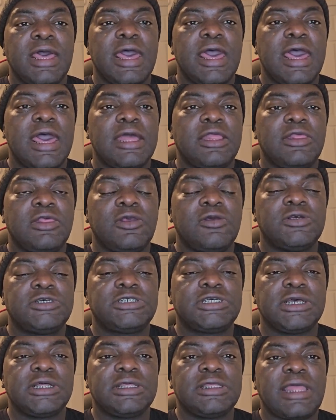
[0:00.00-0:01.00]
and
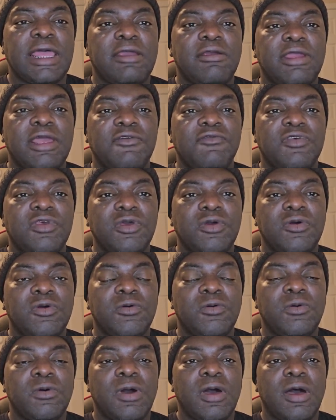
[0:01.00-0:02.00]
usually they're giving
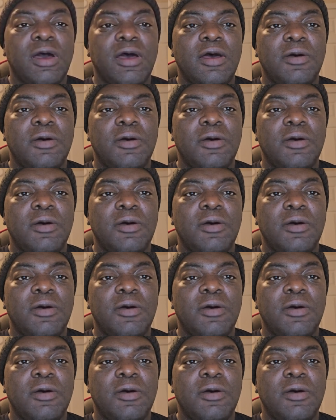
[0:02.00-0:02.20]
you